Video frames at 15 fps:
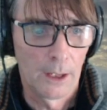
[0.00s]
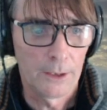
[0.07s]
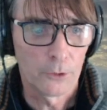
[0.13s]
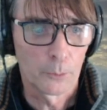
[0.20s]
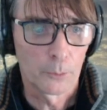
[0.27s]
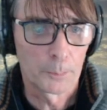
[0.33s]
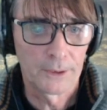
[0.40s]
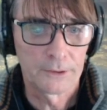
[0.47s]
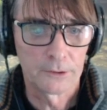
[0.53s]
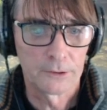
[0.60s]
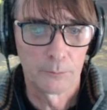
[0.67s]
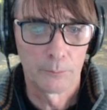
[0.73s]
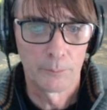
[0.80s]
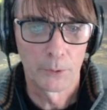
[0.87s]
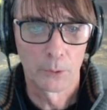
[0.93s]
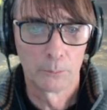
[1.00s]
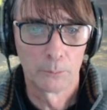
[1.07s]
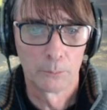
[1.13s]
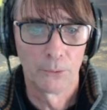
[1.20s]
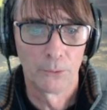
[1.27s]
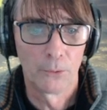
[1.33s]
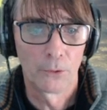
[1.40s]
AND operation
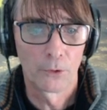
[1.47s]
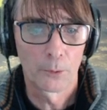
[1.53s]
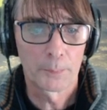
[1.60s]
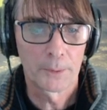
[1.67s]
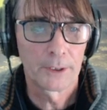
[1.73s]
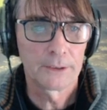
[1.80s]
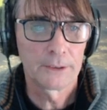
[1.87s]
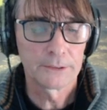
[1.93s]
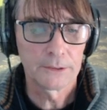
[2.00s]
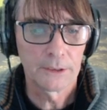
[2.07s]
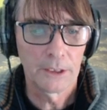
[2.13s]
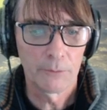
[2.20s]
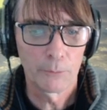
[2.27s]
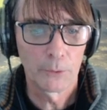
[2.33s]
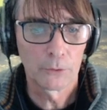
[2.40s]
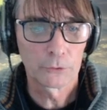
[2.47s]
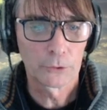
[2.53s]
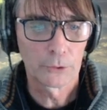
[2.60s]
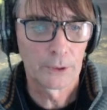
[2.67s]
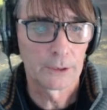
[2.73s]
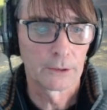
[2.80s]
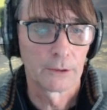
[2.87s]
becomes an OR operation, and we also
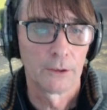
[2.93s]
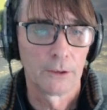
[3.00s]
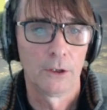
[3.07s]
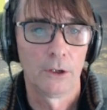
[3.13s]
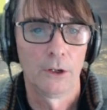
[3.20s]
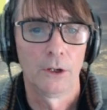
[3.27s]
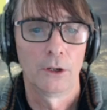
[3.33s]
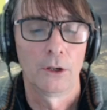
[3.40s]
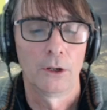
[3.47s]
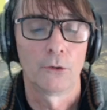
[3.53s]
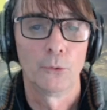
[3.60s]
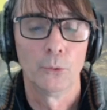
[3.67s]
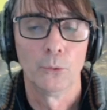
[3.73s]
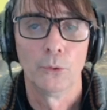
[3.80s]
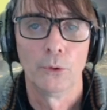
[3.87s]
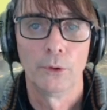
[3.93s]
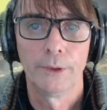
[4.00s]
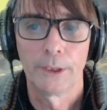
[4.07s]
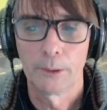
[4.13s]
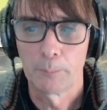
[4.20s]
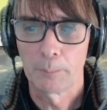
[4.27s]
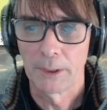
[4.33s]
get rule
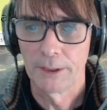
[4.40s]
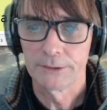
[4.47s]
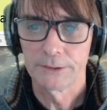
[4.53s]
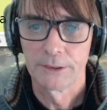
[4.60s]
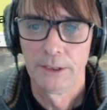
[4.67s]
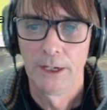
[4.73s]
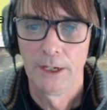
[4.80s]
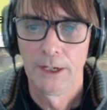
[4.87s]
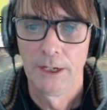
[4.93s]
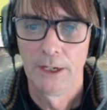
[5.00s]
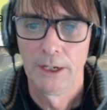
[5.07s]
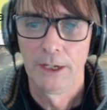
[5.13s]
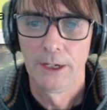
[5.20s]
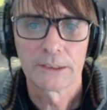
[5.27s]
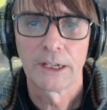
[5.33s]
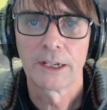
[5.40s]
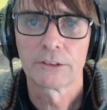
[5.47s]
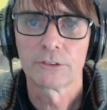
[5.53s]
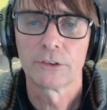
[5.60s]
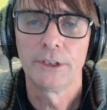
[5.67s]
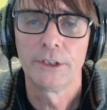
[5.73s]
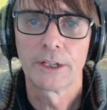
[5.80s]
that applies. And that is
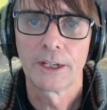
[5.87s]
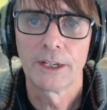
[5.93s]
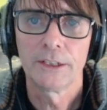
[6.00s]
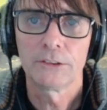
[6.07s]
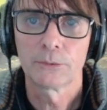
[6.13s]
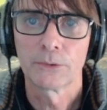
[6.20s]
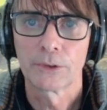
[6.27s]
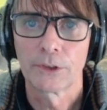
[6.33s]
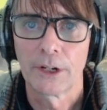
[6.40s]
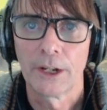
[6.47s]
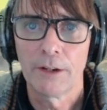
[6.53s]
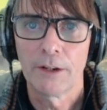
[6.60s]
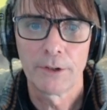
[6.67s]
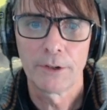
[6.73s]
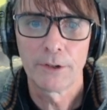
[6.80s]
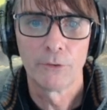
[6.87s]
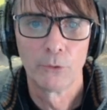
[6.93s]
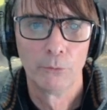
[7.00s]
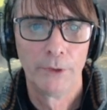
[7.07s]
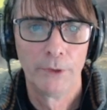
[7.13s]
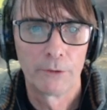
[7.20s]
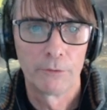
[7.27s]
actually the case for every
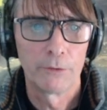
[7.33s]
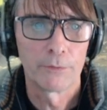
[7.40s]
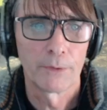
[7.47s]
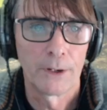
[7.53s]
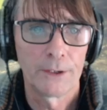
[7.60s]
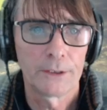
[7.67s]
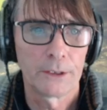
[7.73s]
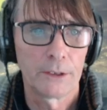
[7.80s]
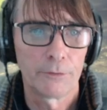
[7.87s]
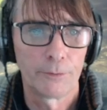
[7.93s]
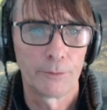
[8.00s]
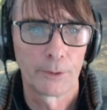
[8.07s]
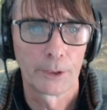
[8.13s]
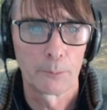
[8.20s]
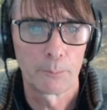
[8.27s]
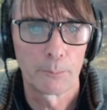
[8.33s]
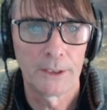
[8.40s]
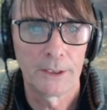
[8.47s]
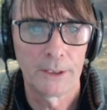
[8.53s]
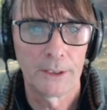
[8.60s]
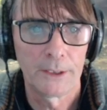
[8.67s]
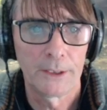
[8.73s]
rule that we find. If we
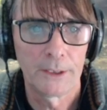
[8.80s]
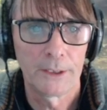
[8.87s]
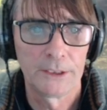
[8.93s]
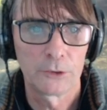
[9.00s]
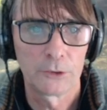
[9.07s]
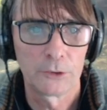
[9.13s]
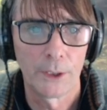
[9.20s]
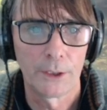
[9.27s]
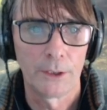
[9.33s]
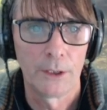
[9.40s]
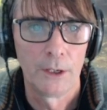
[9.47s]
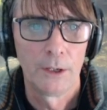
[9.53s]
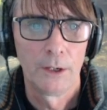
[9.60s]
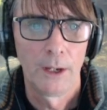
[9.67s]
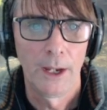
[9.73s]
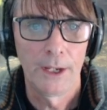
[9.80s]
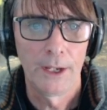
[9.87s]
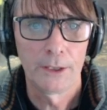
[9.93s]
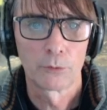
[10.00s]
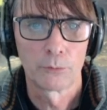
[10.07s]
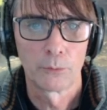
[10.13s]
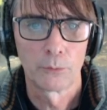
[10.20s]
replace in this way
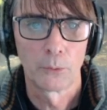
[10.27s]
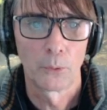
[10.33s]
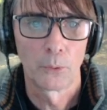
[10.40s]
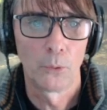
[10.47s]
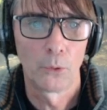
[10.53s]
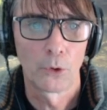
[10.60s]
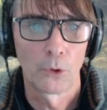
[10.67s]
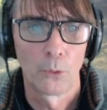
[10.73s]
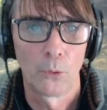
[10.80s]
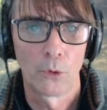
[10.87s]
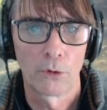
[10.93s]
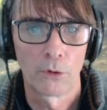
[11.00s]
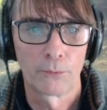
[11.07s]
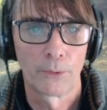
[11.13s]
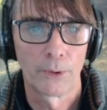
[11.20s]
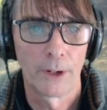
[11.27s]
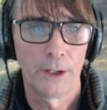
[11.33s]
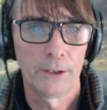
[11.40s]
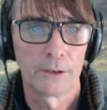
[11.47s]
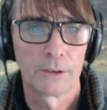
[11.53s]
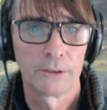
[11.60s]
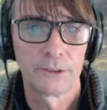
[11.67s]
AND for OR for
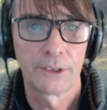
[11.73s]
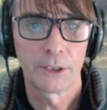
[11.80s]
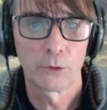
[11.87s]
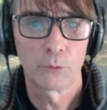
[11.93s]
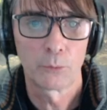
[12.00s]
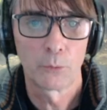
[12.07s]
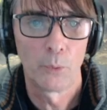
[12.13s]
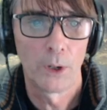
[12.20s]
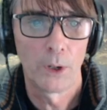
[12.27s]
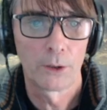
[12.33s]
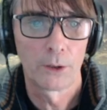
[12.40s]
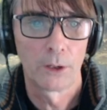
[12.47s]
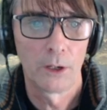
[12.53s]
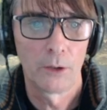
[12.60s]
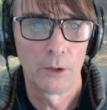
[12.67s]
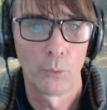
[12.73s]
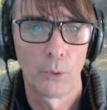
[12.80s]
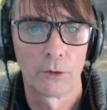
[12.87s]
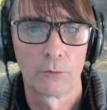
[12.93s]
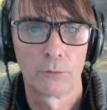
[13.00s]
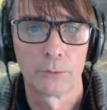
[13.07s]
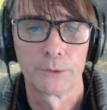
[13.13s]
AND, 0 for 1 and
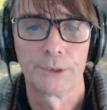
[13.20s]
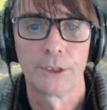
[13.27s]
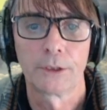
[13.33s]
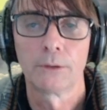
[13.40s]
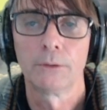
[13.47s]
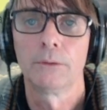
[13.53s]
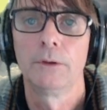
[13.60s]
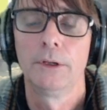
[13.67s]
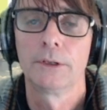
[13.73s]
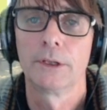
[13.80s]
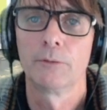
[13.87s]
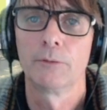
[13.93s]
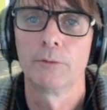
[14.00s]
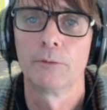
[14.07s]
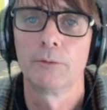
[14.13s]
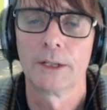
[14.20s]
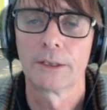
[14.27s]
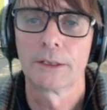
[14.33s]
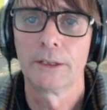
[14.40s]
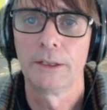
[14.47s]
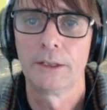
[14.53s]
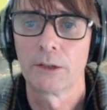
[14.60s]
1 for 0, then we
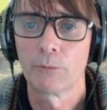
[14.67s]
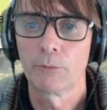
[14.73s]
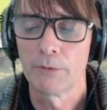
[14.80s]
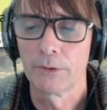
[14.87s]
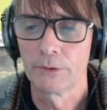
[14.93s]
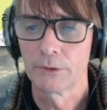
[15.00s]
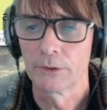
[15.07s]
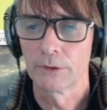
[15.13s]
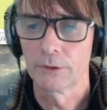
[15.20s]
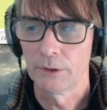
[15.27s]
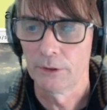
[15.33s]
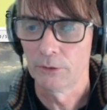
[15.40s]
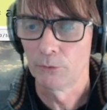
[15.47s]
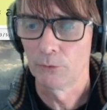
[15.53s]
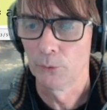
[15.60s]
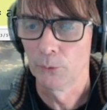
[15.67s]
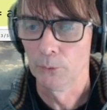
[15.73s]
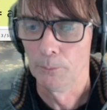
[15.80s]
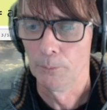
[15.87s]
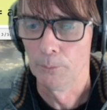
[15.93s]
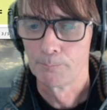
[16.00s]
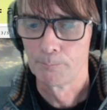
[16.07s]
get the equivalent
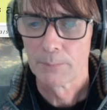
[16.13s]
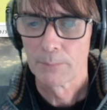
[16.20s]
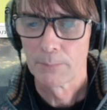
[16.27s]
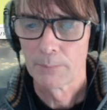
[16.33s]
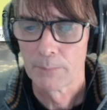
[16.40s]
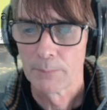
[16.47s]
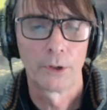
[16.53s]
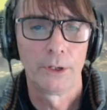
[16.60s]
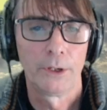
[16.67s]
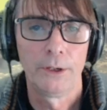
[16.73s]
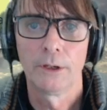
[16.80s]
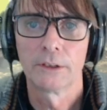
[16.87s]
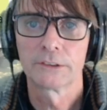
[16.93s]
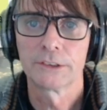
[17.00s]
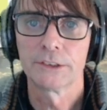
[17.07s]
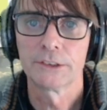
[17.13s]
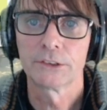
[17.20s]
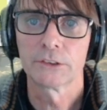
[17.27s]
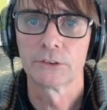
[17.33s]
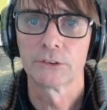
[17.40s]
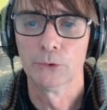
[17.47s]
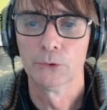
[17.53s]
rule, or the
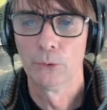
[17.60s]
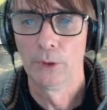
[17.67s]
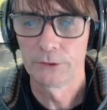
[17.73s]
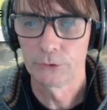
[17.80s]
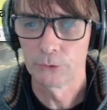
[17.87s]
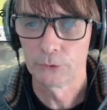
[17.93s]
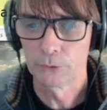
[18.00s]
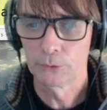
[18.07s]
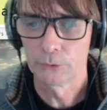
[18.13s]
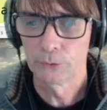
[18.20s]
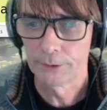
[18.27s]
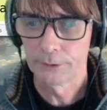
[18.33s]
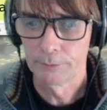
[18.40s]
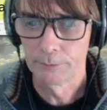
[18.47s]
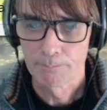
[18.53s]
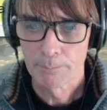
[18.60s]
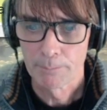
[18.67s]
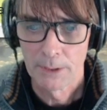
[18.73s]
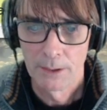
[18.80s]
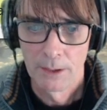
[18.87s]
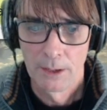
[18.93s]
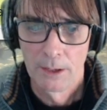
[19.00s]
sister rule I should call it.
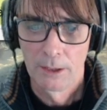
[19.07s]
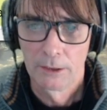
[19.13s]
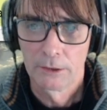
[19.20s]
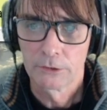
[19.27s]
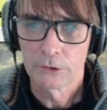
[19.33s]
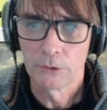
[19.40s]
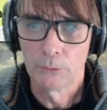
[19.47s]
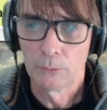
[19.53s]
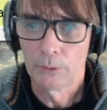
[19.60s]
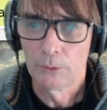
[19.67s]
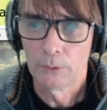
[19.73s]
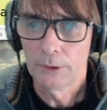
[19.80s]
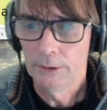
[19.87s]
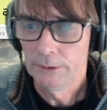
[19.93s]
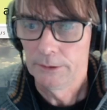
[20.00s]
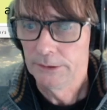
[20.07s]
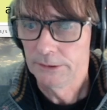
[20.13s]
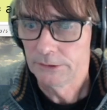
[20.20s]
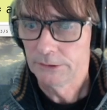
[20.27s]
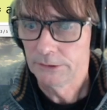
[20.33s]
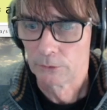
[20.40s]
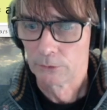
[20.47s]
So
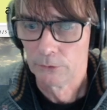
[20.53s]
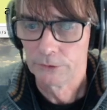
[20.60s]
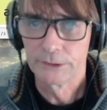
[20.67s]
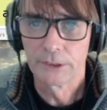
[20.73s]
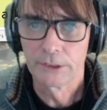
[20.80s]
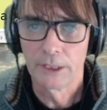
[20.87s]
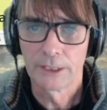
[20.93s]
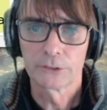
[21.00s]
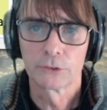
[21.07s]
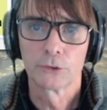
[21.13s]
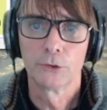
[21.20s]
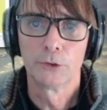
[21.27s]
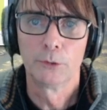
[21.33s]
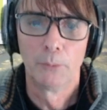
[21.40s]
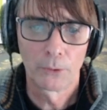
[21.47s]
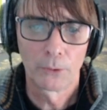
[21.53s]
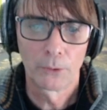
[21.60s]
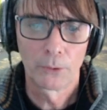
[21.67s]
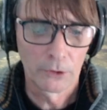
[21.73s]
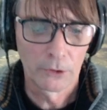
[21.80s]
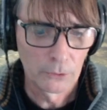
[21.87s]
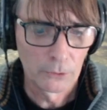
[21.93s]
this concludes this lecture on De
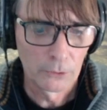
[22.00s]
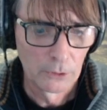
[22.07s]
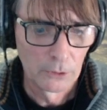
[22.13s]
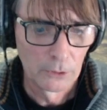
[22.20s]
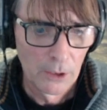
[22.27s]
Morgan's law.